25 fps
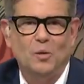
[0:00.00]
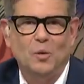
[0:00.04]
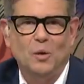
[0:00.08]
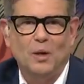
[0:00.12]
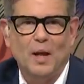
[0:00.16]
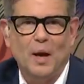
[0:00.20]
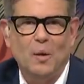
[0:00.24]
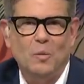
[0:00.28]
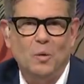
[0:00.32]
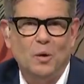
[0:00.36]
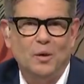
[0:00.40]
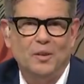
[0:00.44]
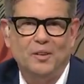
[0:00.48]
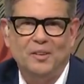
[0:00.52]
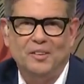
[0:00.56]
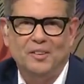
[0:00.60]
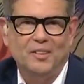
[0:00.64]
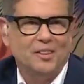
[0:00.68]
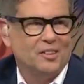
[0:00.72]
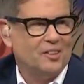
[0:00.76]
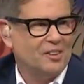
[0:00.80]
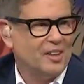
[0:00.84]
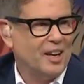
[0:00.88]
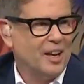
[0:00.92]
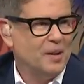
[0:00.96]
all I wanted
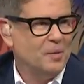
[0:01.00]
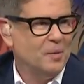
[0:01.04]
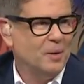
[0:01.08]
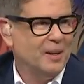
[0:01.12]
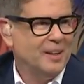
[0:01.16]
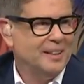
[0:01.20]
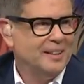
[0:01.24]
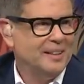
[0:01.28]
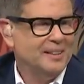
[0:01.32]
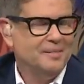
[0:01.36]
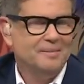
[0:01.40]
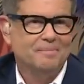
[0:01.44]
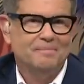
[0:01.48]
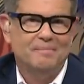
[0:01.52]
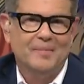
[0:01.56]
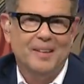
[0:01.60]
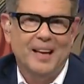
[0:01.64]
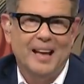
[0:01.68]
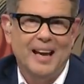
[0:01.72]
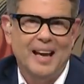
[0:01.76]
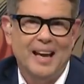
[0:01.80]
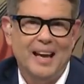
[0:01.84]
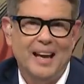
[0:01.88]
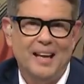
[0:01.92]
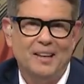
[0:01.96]
to say, really.
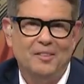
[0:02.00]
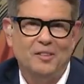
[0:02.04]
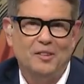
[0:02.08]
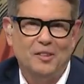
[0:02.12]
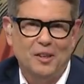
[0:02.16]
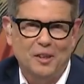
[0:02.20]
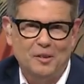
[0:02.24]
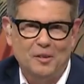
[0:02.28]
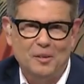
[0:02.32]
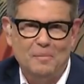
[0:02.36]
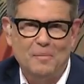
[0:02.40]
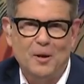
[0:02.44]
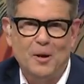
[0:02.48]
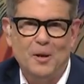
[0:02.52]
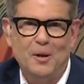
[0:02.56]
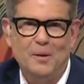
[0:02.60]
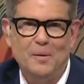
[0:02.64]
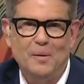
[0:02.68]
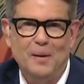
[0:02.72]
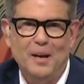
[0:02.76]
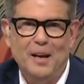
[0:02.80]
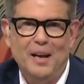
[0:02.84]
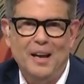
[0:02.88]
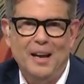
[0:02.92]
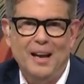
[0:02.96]
Uh, see you tomorrow.
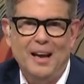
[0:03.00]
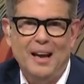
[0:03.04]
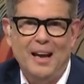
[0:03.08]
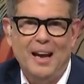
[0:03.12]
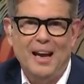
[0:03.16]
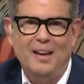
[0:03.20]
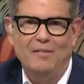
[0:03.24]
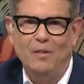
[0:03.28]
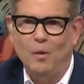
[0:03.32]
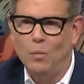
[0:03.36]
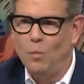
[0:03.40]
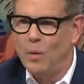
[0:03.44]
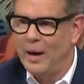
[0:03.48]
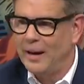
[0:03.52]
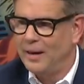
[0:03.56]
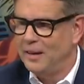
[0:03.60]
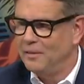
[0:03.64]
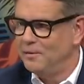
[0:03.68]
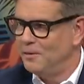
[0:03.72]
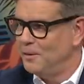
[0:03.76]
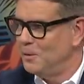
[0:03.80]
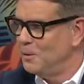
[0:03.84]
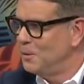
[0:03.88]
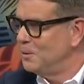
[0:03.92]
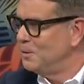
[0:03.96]
Have a
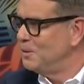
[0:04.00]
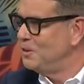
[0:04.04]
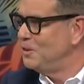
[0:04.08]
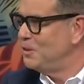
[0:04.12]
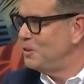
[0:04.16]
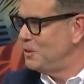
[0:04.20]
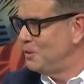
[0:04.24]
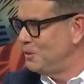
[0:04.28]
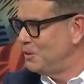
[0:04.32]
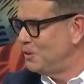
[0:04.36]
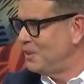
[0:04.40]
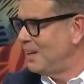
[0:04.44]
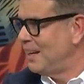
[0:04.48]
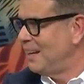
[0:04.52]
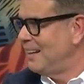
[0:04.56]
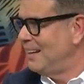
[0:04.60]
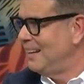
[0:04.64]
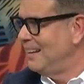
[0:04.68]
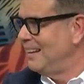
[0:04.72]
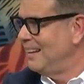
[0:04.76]
wonderful Tuesday.